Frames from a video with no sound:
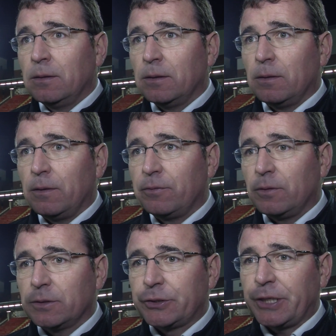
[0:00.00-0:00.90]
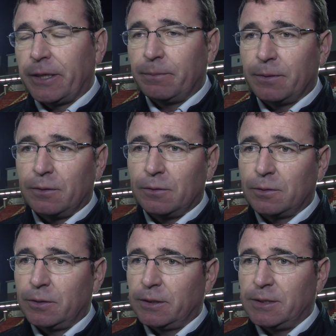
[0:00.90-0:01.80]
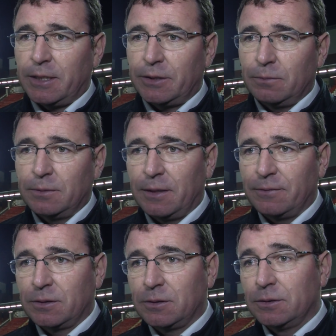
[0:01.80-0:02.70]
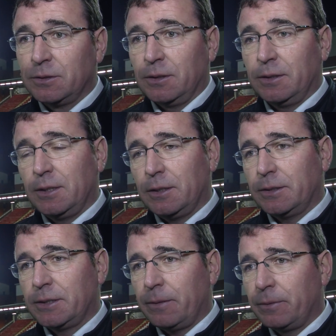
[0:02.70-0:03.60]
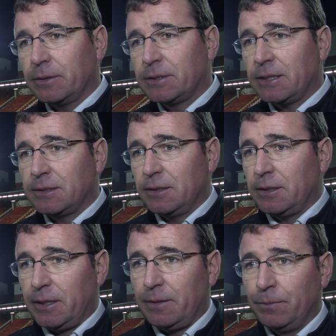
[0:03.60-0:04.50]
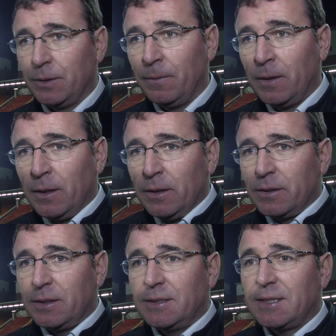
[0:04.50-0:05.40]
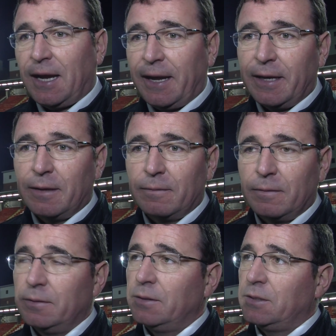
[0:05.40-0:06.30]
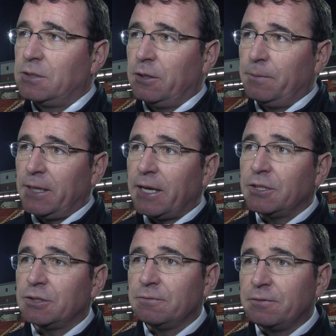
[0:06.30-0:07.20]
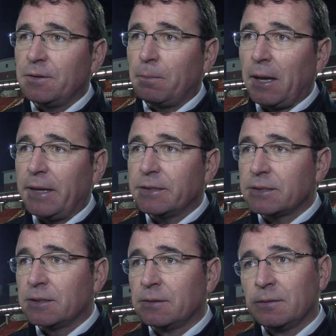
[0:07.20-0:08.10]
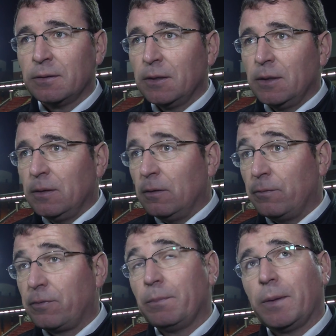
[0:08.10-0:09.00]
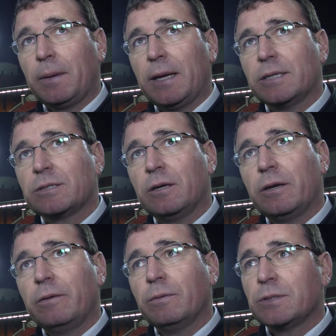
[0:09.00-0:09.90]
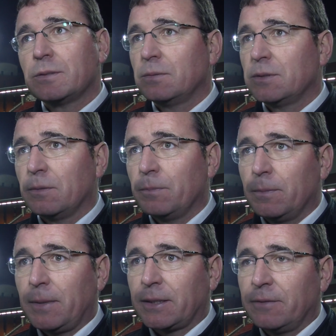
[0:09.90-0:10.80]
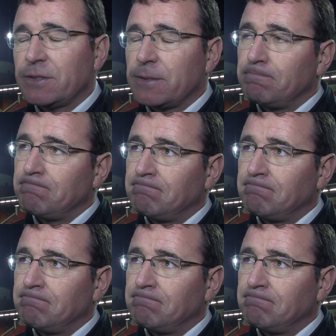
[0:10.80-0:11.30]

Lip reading: know, I thought our shape and our organisation was ever so good. And like you say, we got tested at the end, but the desire and the determination for the players, or from the players, sorry, was magnificent.